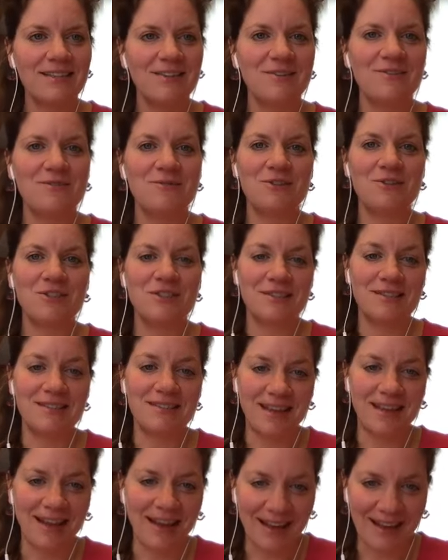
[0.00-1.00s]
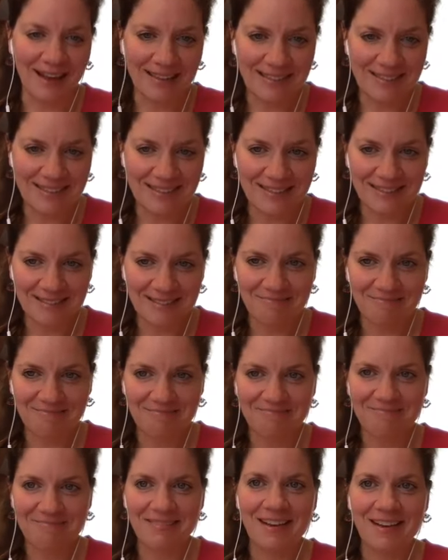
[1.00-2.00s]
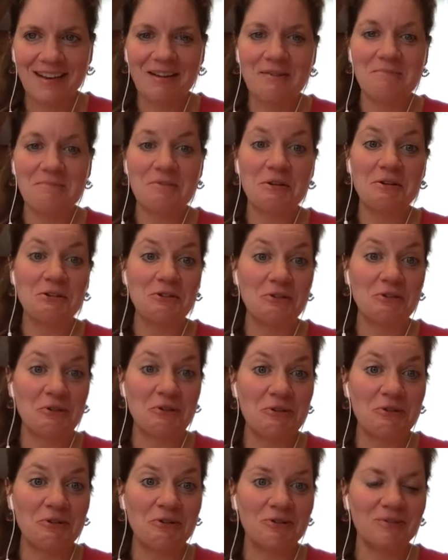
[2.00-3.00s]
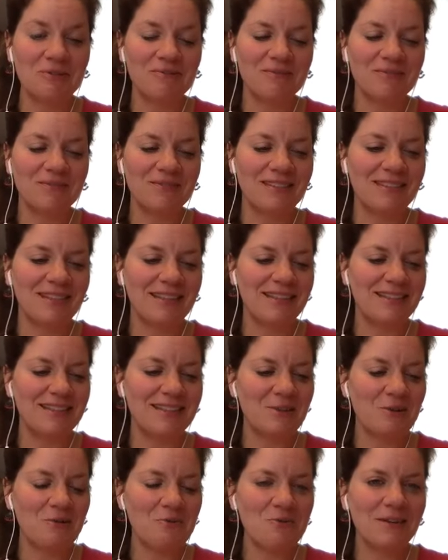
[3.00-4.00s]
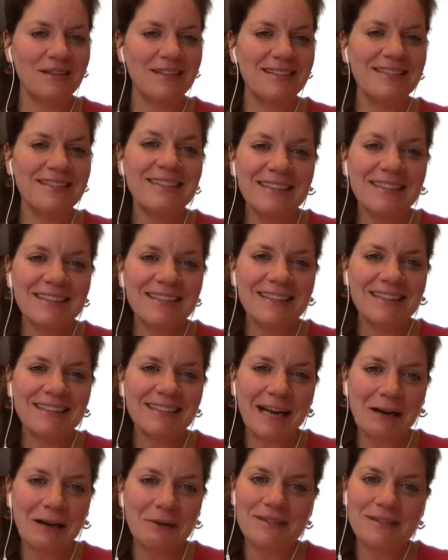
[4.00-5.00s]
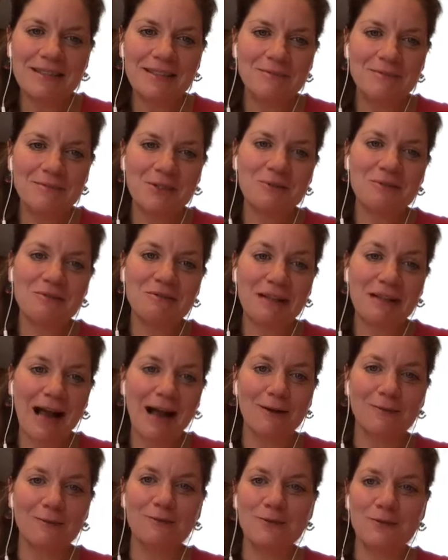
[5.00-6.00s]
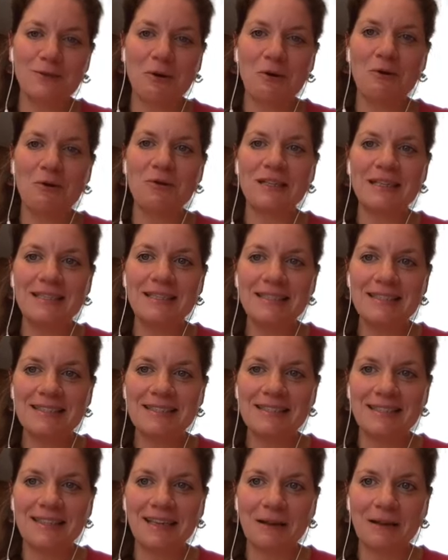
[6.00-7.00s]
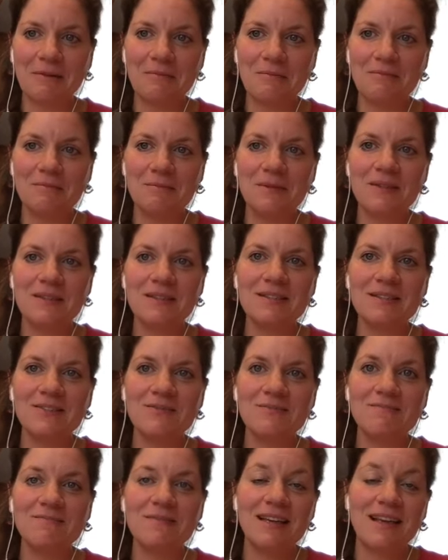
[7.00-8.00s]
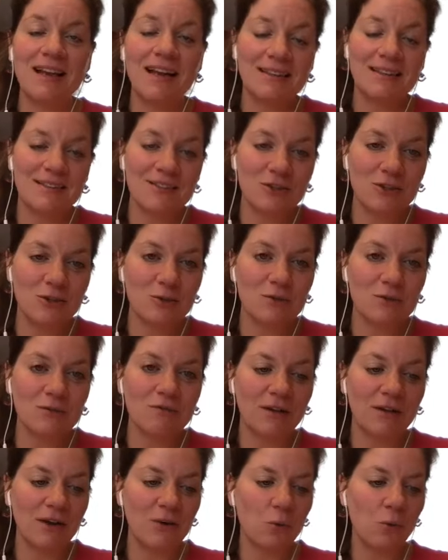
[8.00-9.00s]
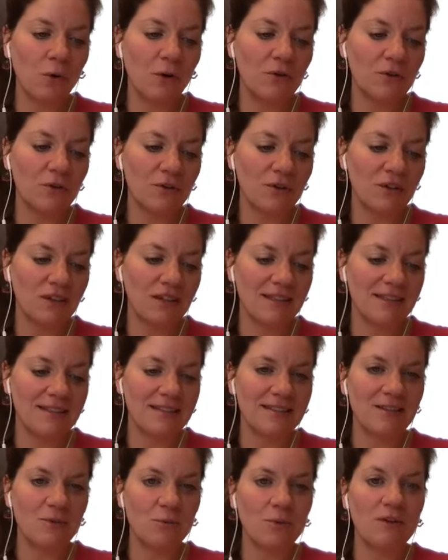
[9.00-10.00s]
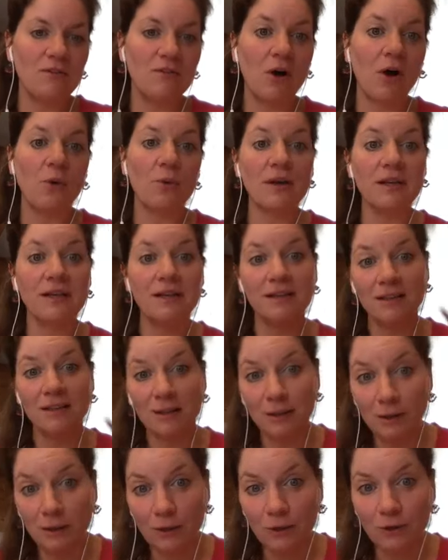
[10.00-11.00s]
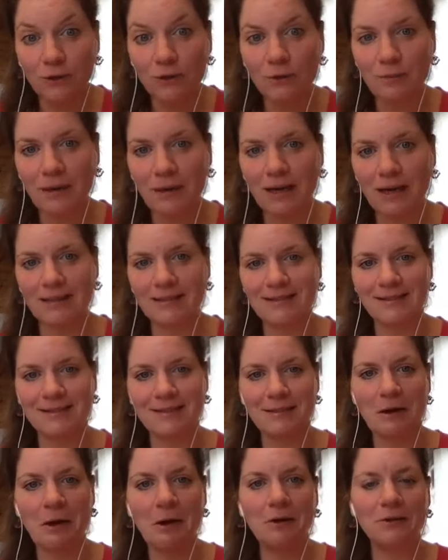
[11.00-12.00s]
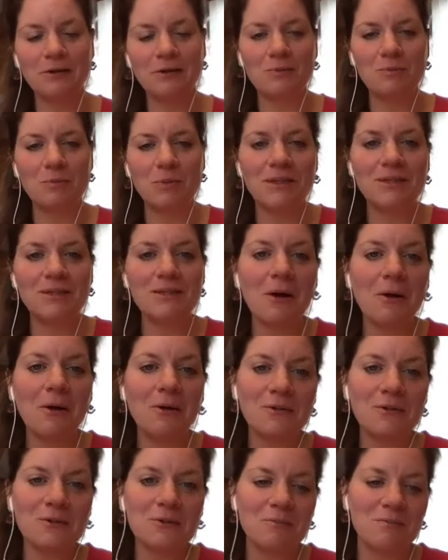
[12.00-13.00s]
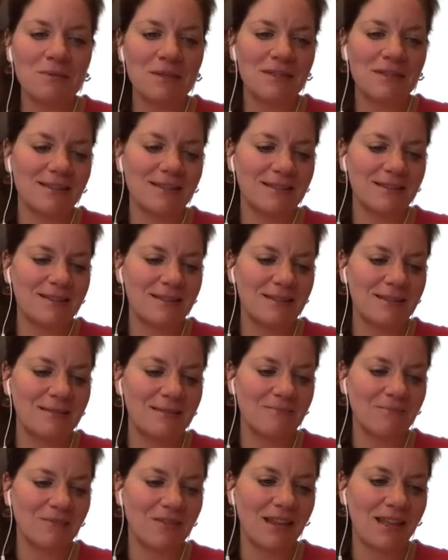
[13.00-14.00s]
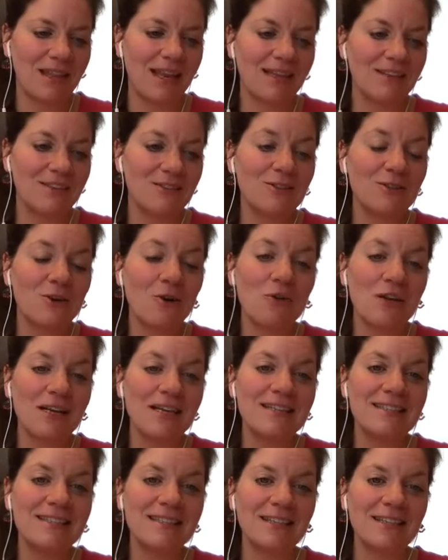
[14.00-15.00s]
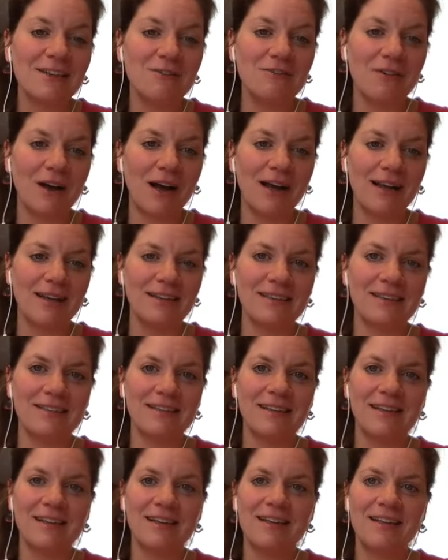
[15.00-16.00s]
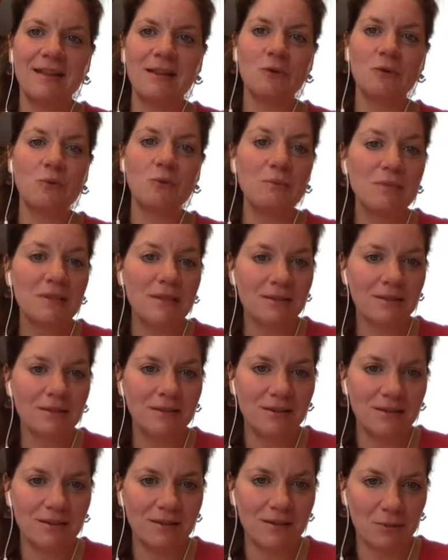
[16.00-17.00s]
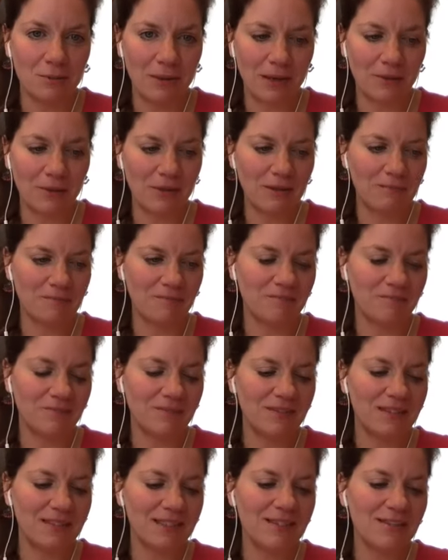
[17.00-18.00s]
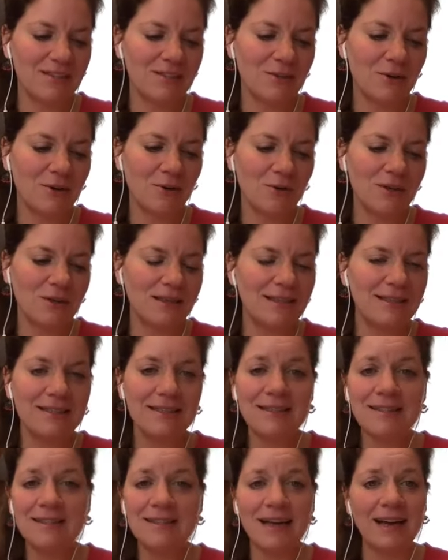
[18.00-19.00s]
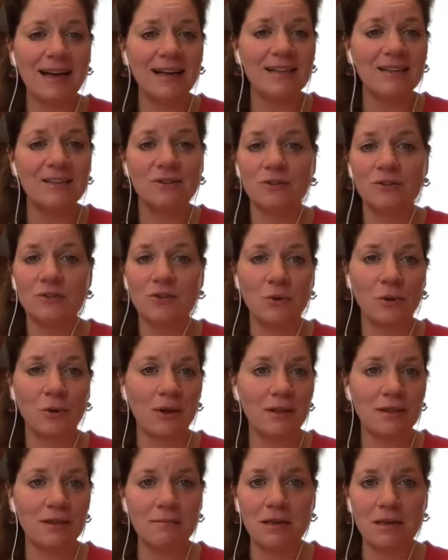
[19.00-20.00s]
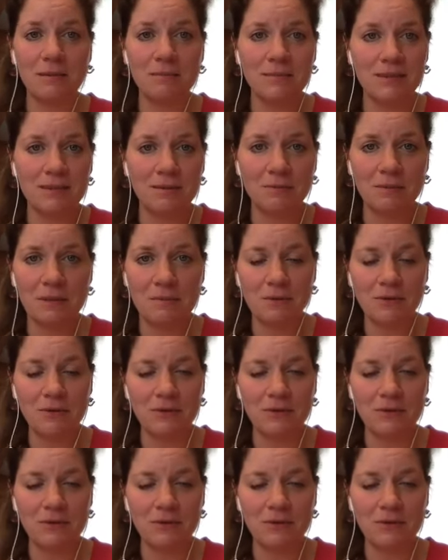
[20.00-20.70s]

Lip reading: which is sad, but true. And so what is it that allows them to laugh so easily? Because yes, children find wonder in things that we've already learned about as adults, but it's also because they so easily find the whimsical around them. And so is it that you're enjoying the memes that people are